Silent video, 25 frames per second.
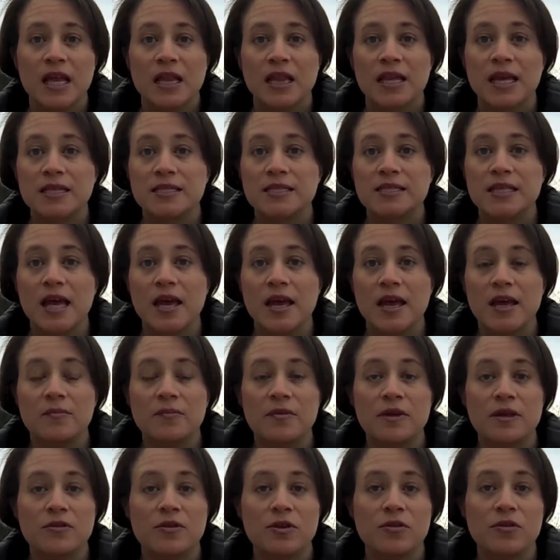Let's say
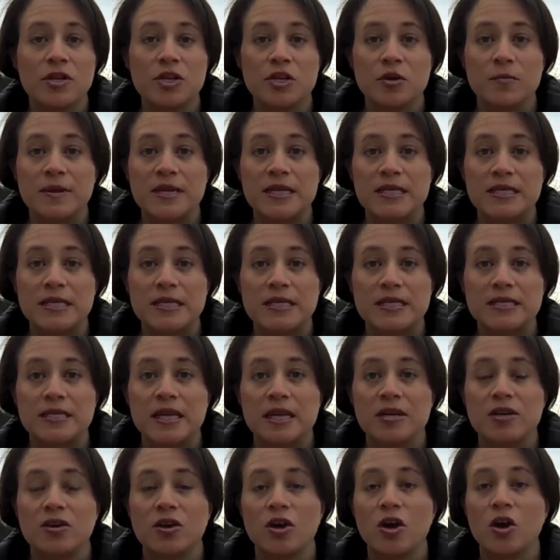you're in your business
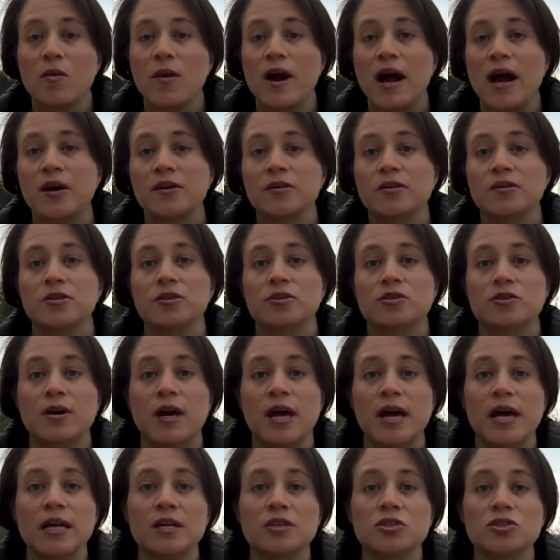and you go out and you're
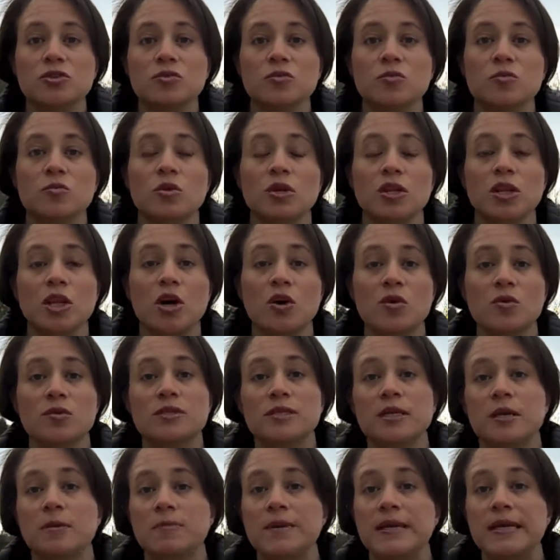trying to
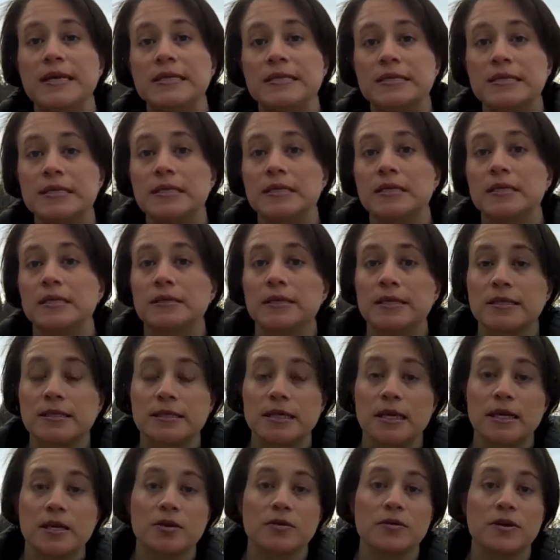close a big deal. Let's
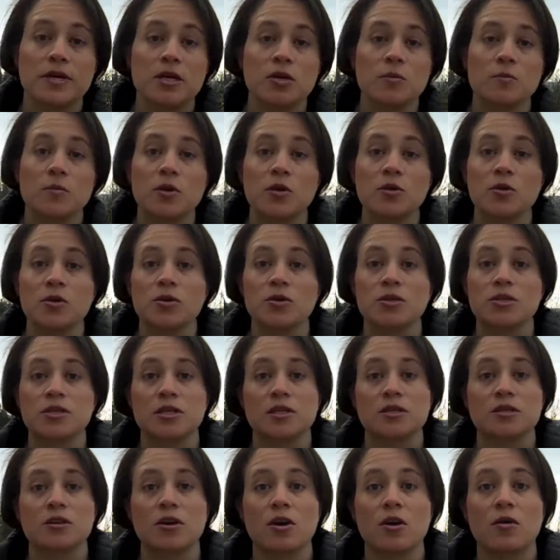say you're in computers
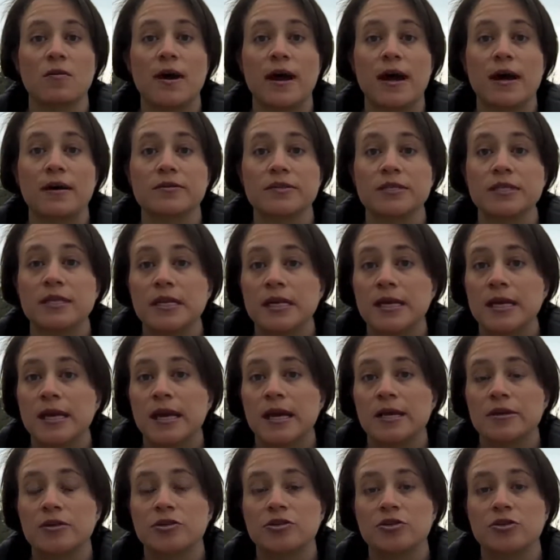and you go out
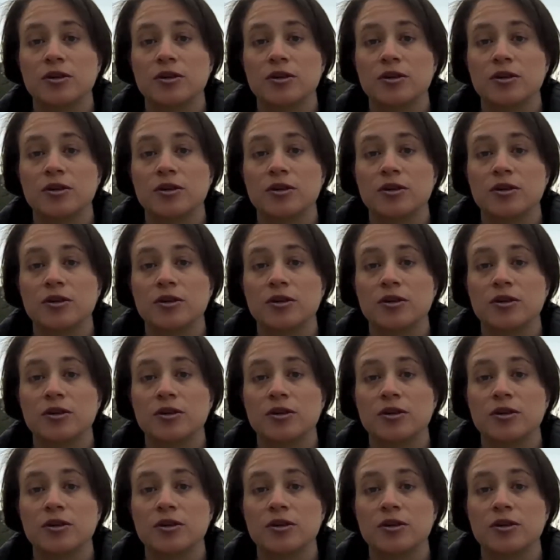and you're